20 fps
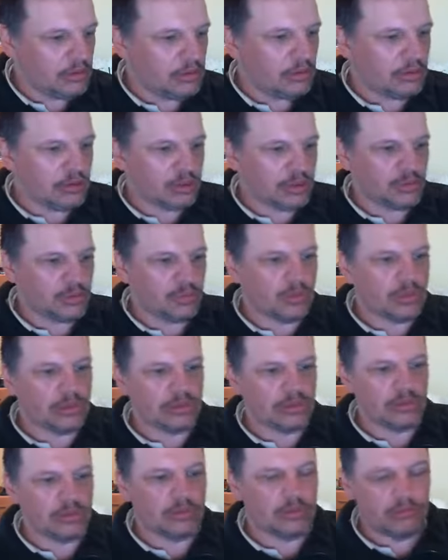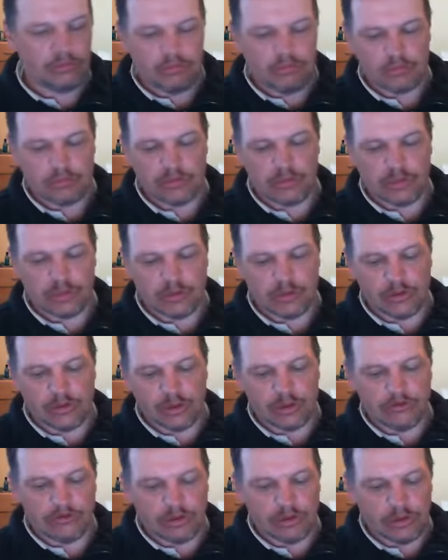and this one is
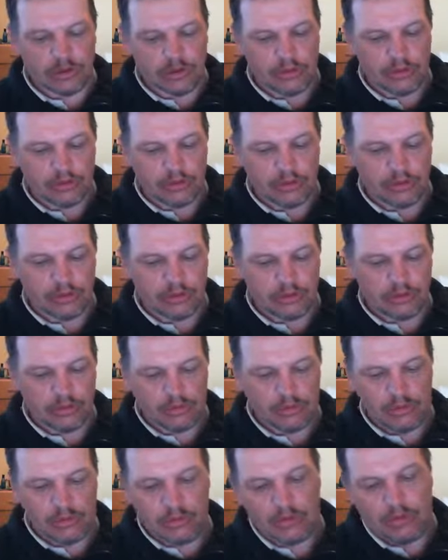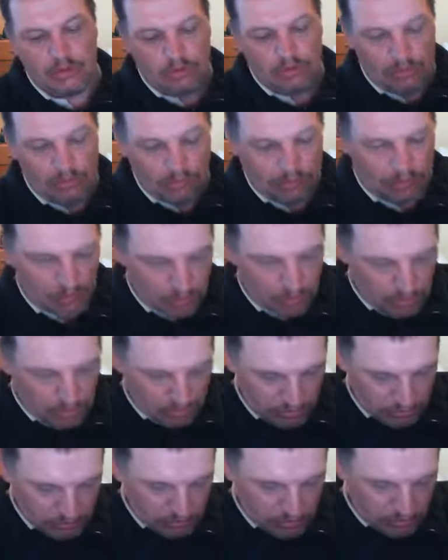light green. Well,